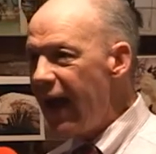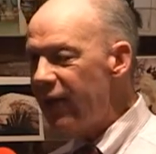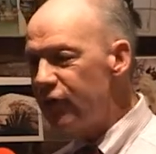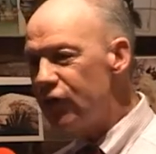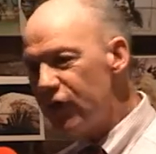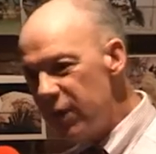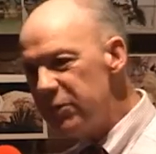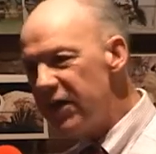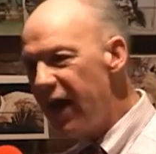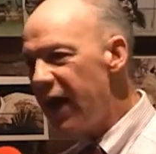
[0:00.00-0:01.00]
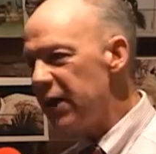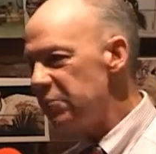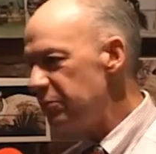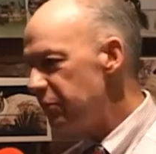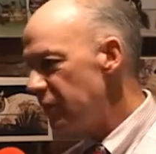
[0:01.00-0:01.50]
At the same
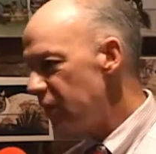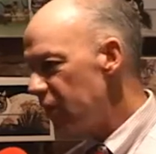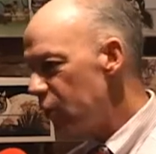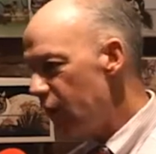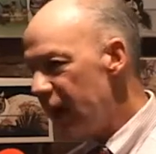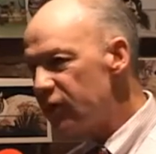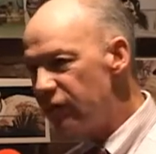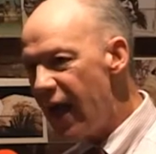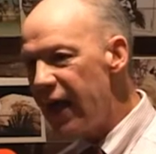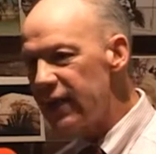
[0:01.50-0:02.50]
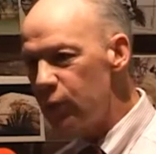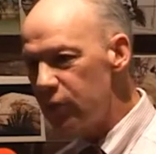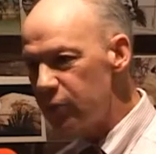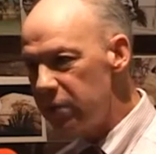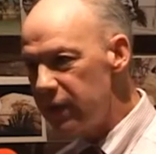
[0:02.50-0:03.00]
time, Grass Valley
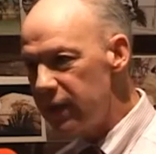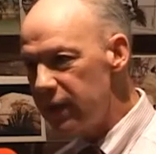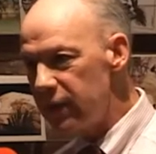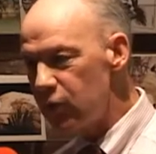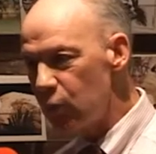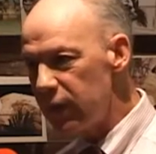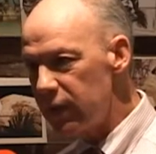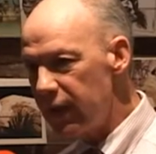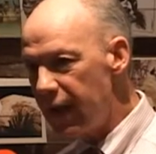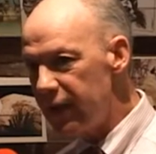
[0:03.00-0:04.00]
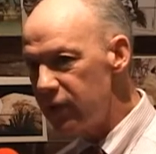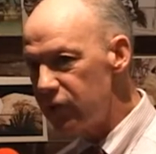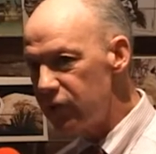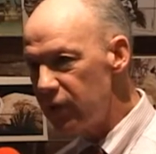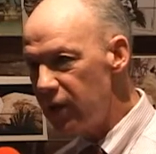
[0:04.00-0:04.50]
was beginning to
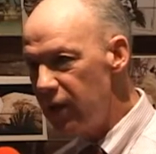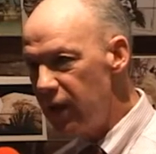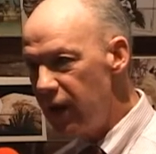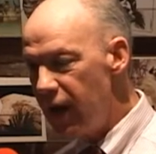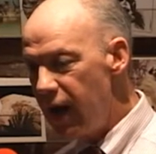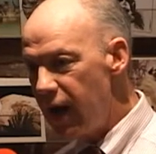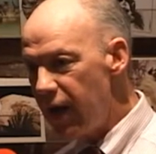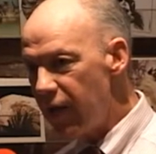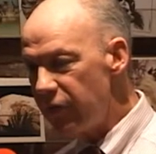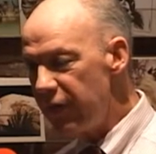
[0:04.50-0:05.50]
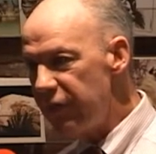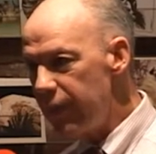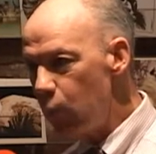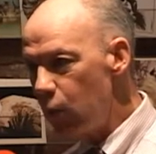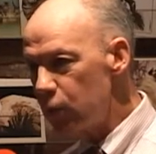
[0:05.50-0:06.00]
realize that
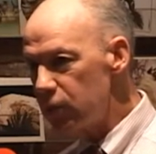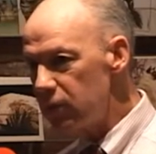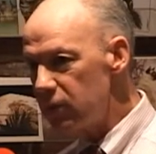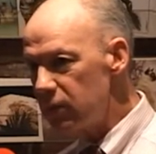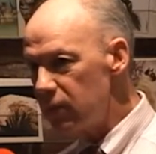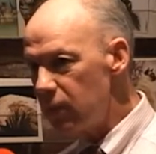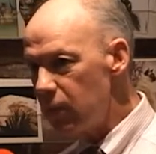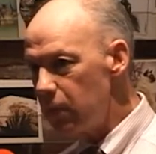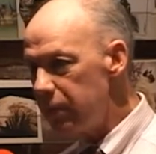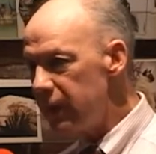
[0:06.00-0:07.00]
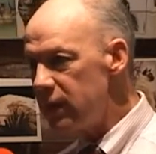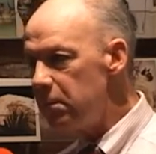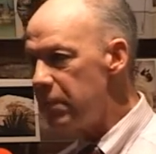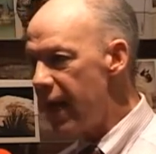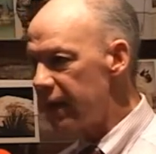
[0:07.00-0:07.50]
they weren't being
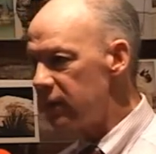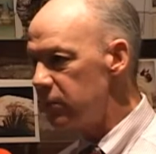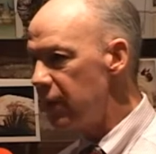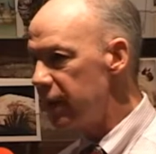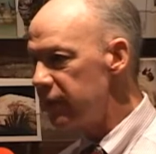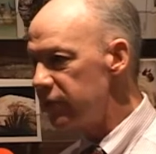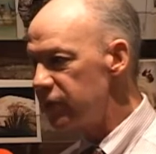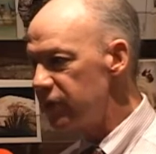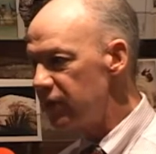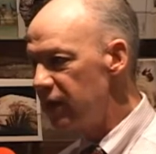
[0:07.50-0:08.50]
impacted by this.